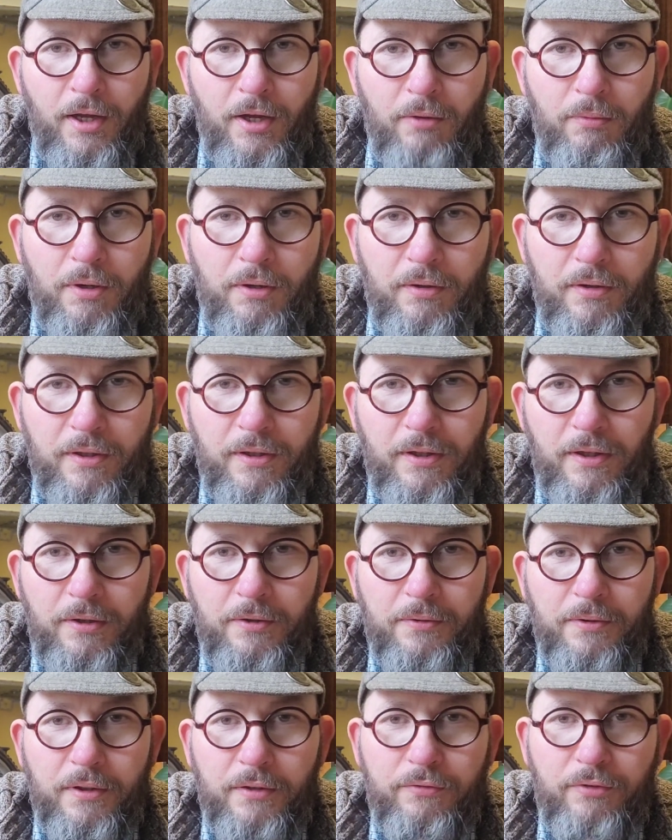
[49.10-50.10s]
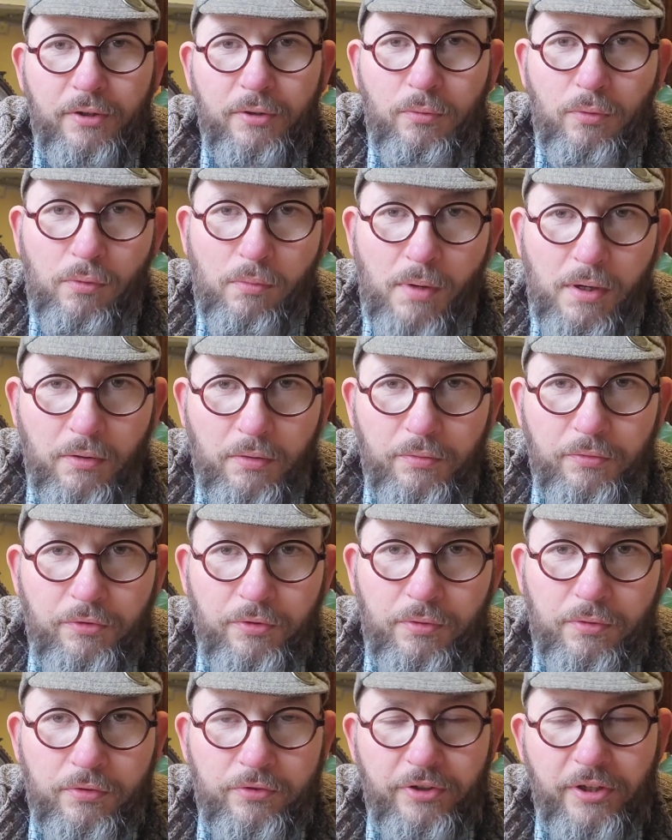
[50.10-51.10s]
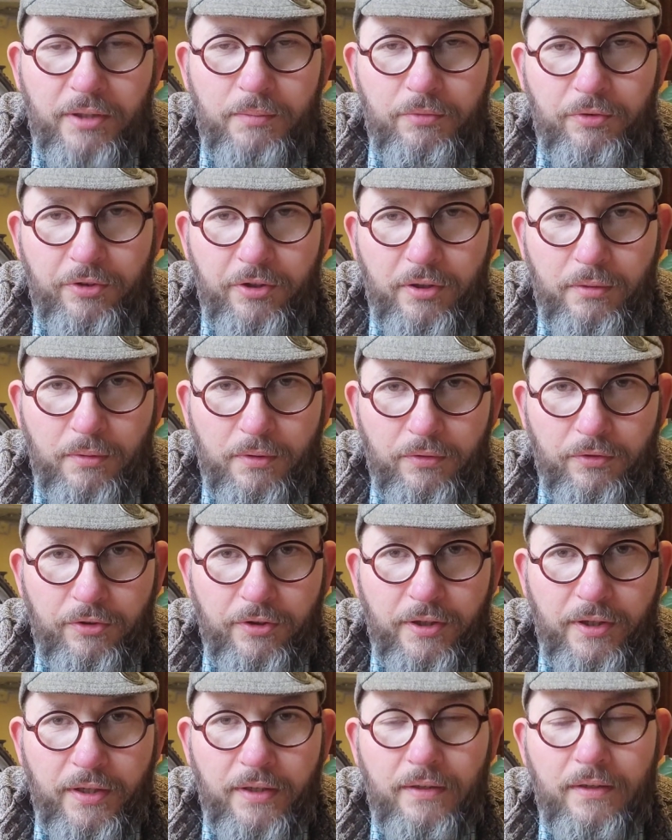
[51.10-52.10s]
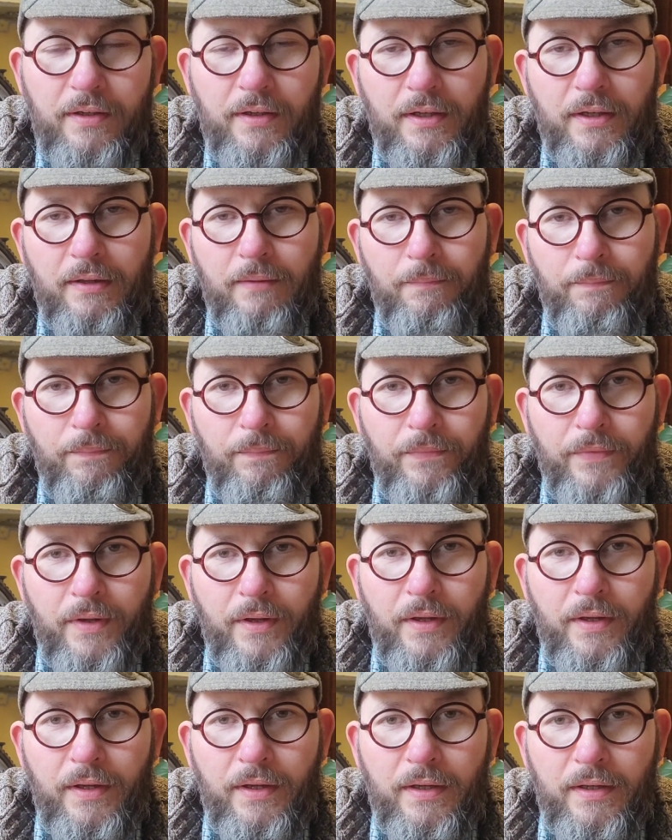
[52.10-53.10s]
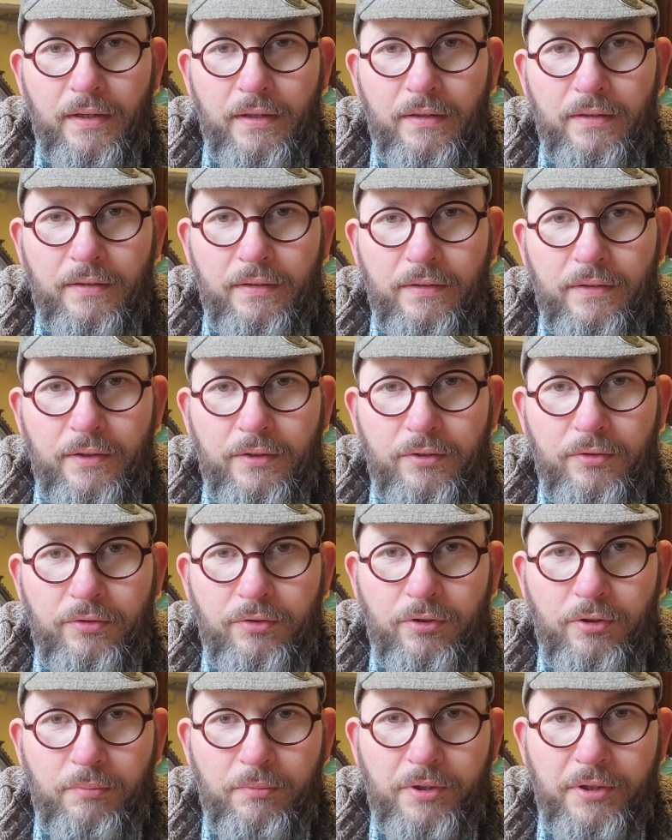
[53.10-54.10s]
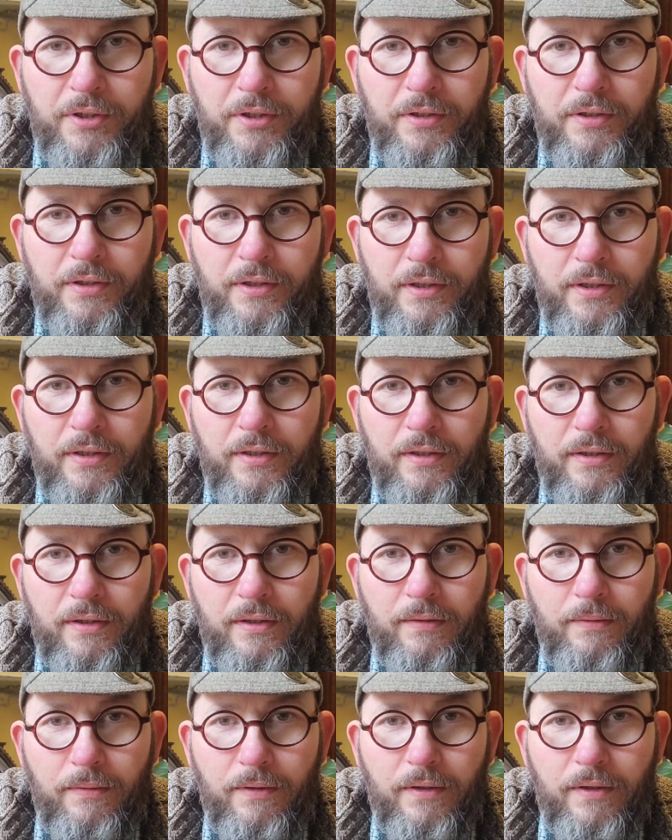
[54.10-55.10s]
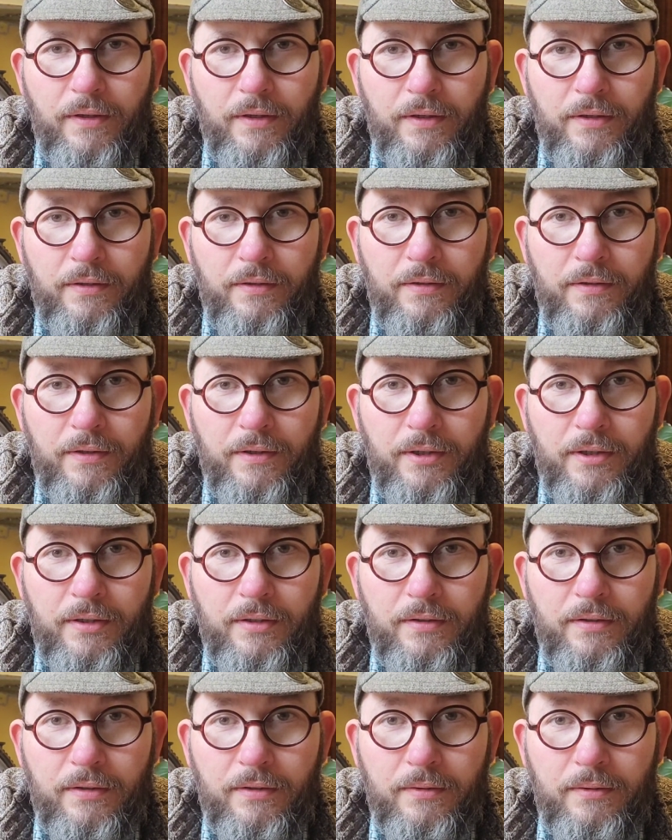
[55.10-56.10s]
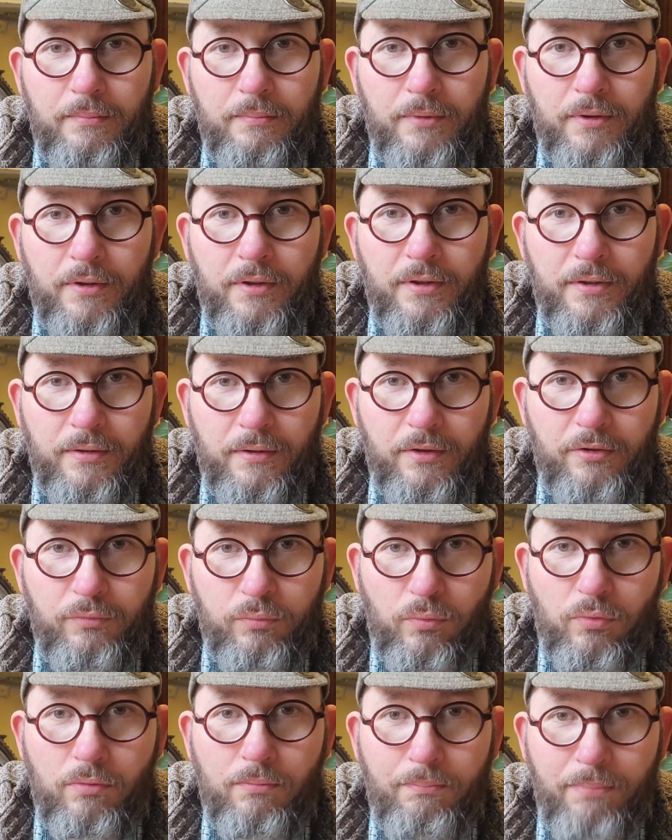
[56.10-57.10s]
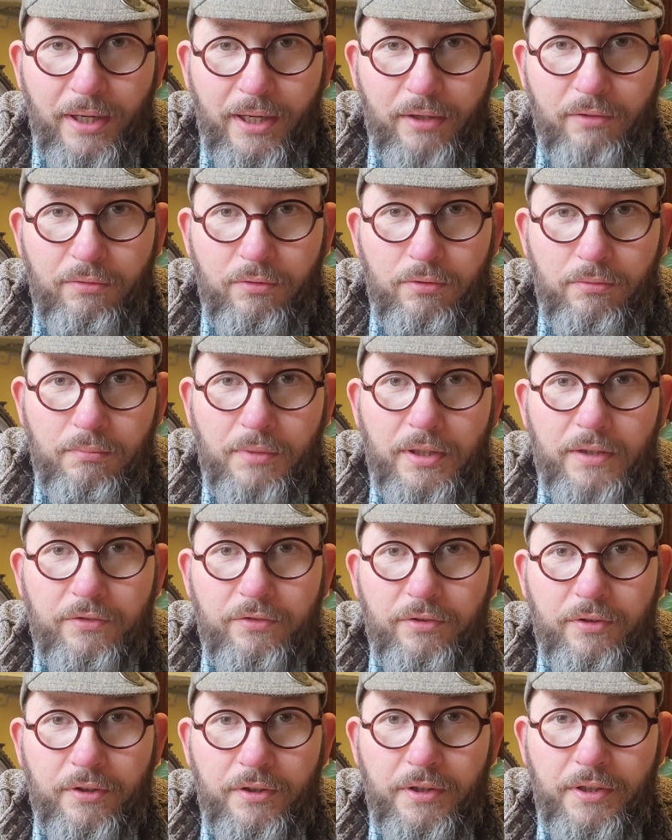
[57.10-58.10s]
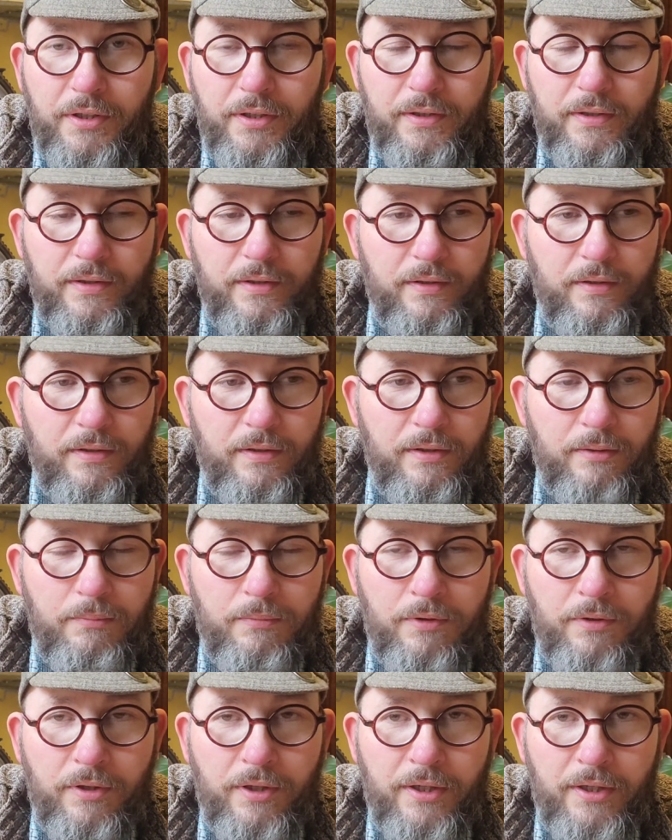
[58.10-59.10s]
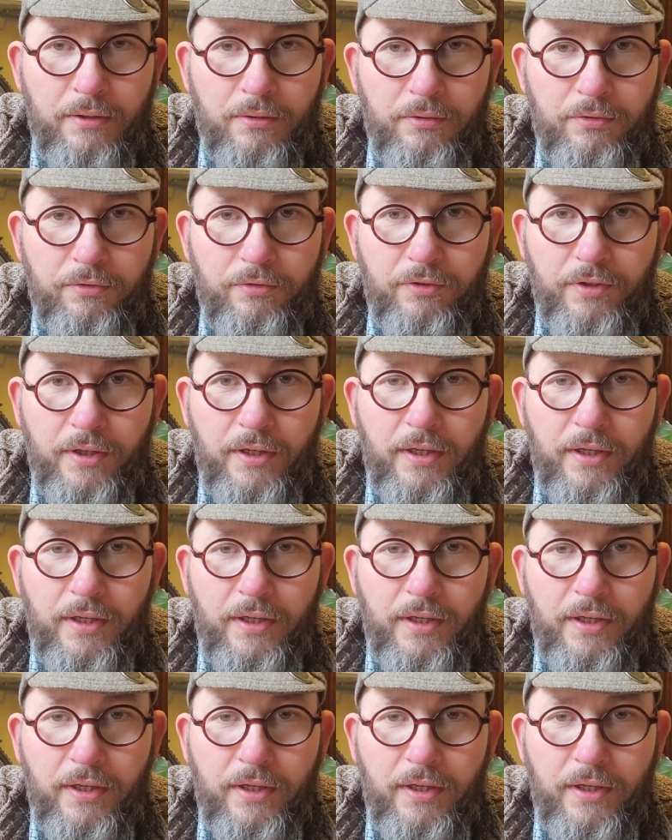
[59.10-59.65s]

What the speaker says: Well, hello, a very warm welcome to all. James here once again, and you join me in my nice warm back room actually at the house,